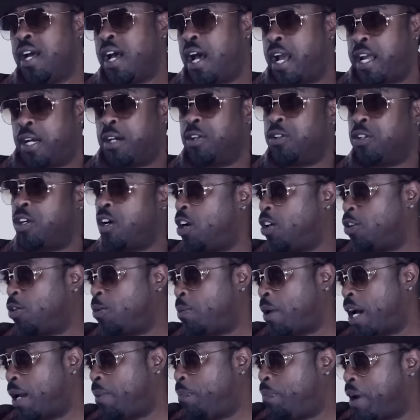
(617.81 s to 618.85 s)
I ain't gonna call
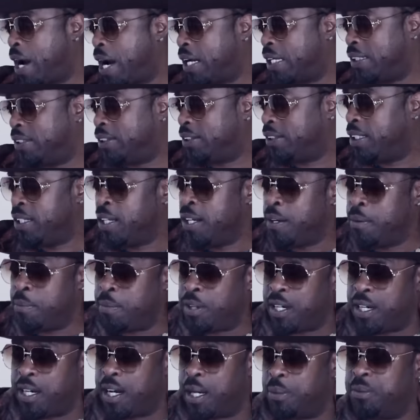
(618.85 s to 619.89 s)
nobody pockets, but